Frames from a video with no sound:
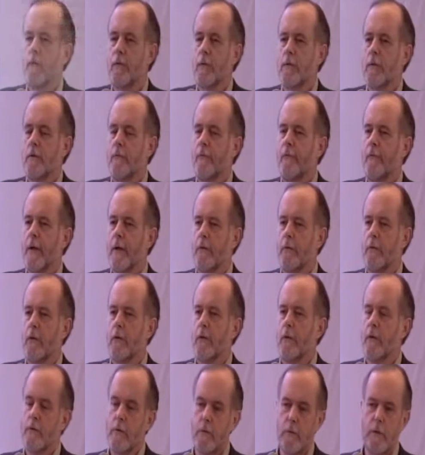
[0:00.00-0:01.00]
was a
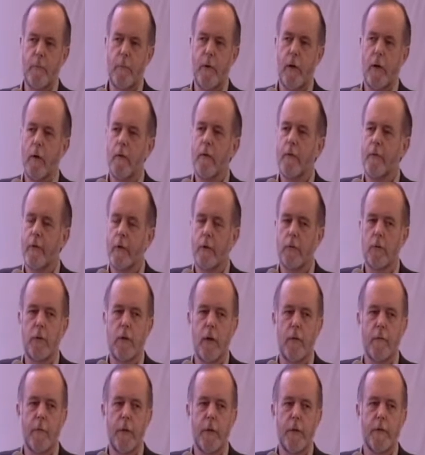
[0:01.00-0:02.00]
federal, this was a part of the federal
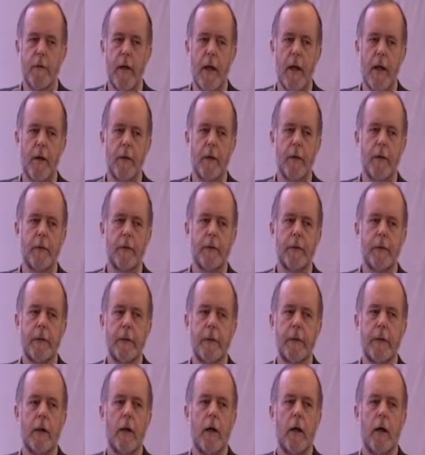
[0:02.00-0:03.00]
government of Canada,
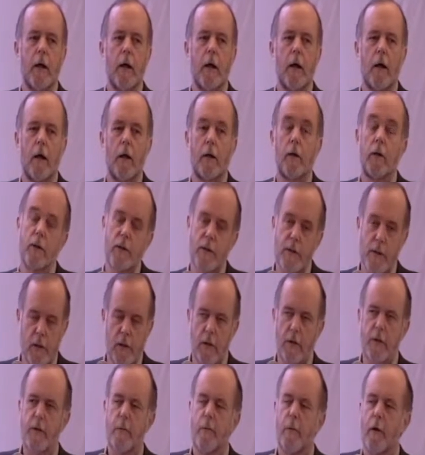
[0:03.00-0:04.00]
uh, or
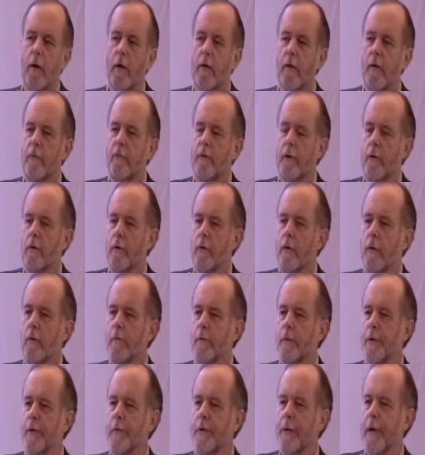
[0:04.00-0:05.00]
still is a part of the federal
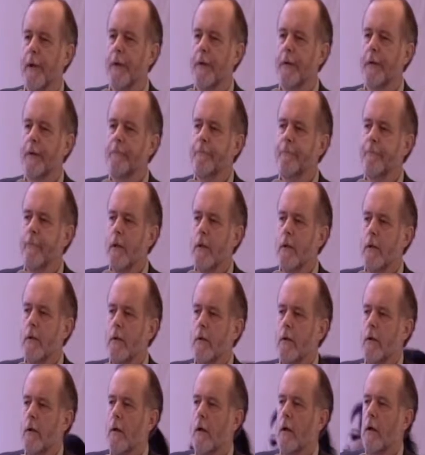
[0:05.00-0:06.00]
government of Canada.
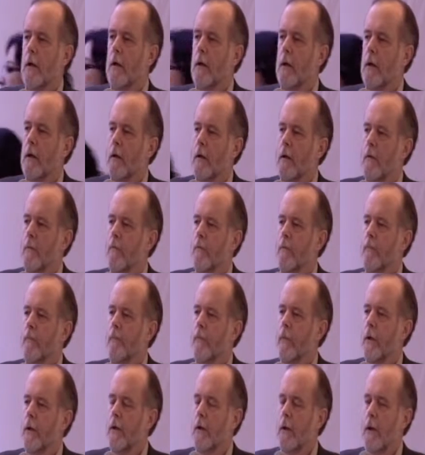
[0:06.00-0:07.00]

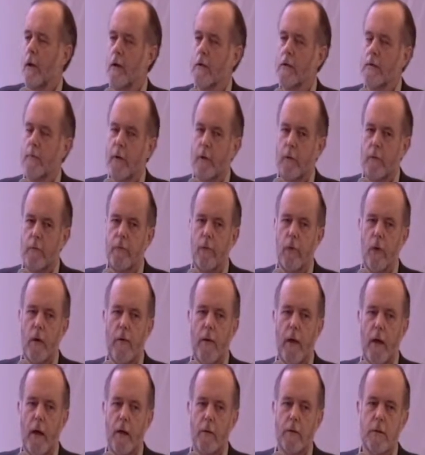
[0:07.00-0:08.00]
Um, it has about four
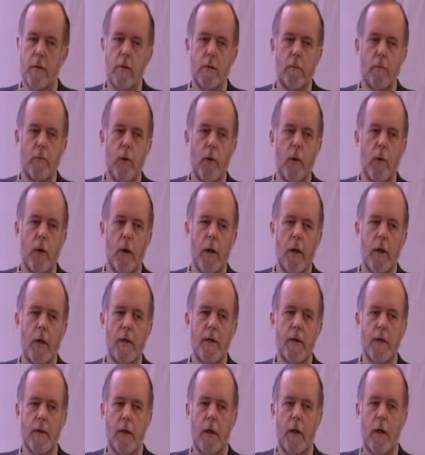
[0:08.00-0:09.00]
thousand
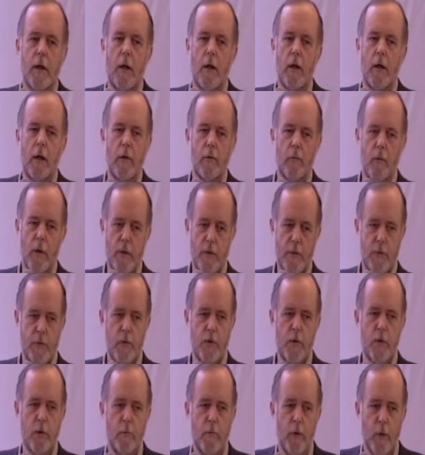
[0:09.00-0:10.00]
employees uh, in
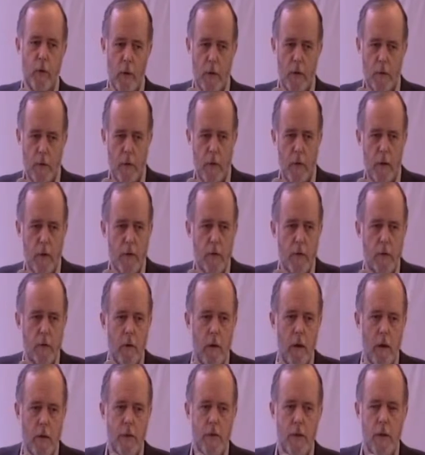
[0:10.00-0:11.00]
research laboratories
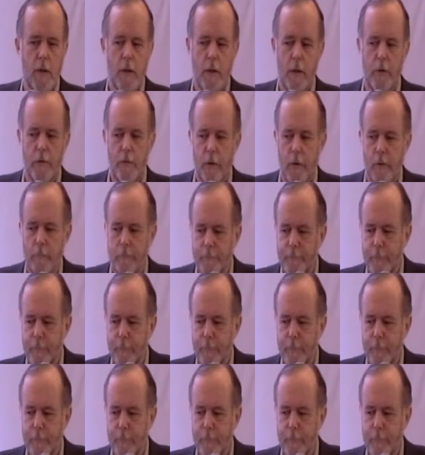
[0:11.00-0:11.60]
across the country.